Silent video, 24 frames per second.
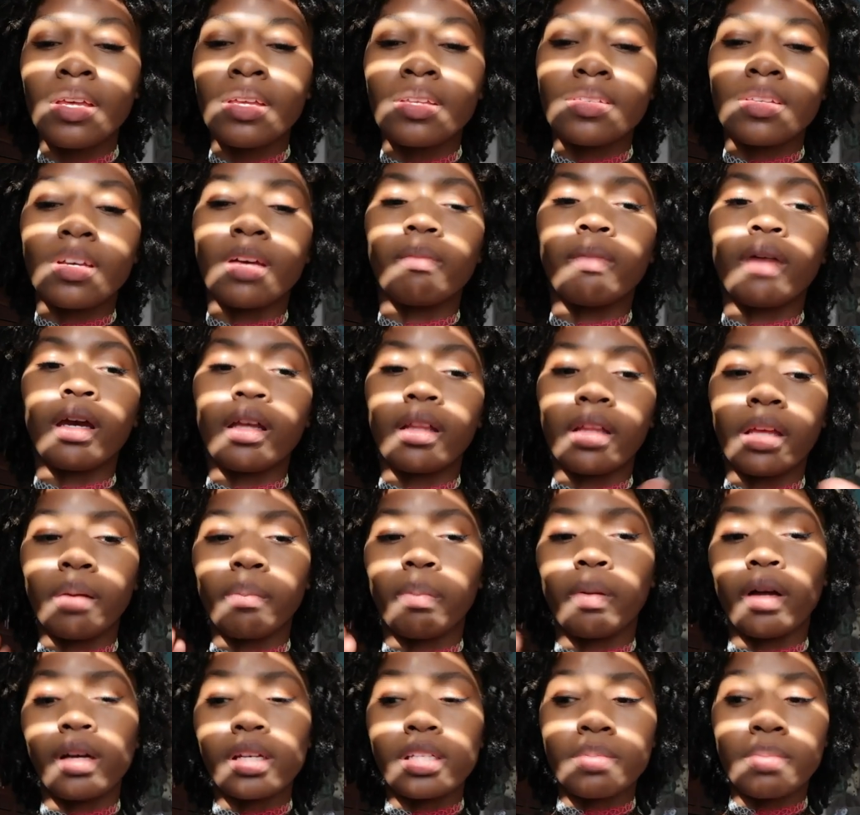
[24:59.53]
So I might like
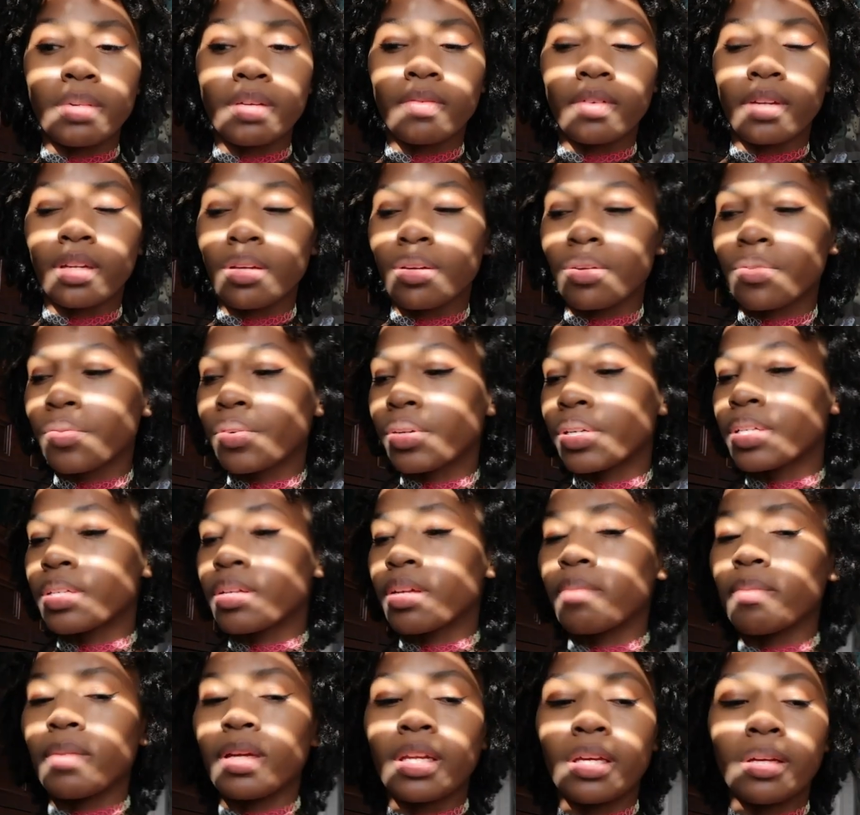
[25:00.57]
pause my video for
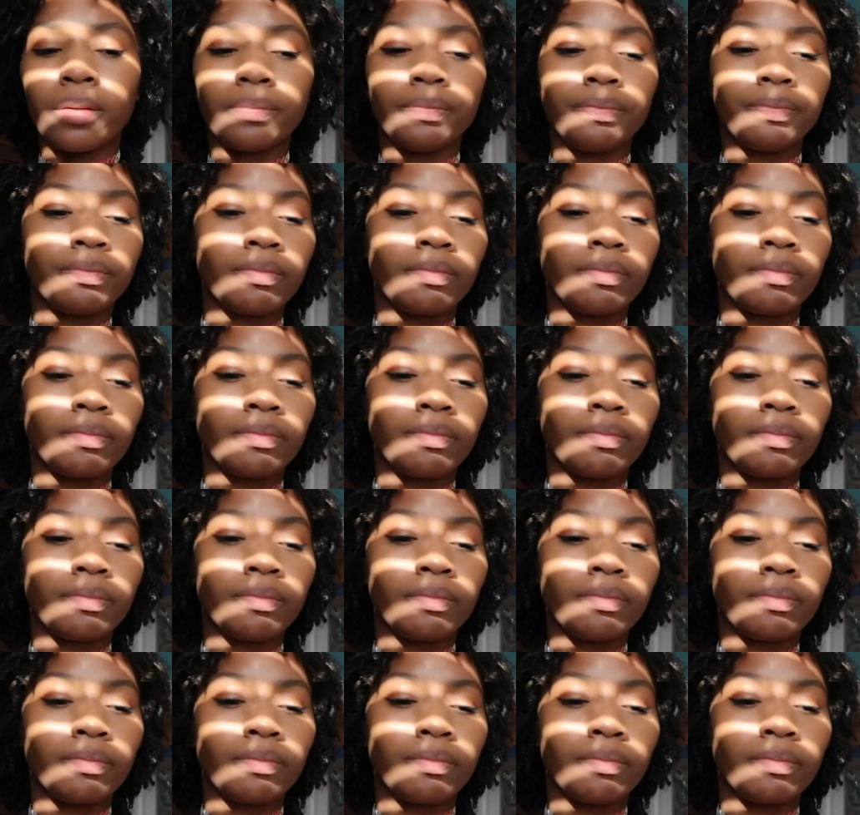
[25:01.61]
a minute.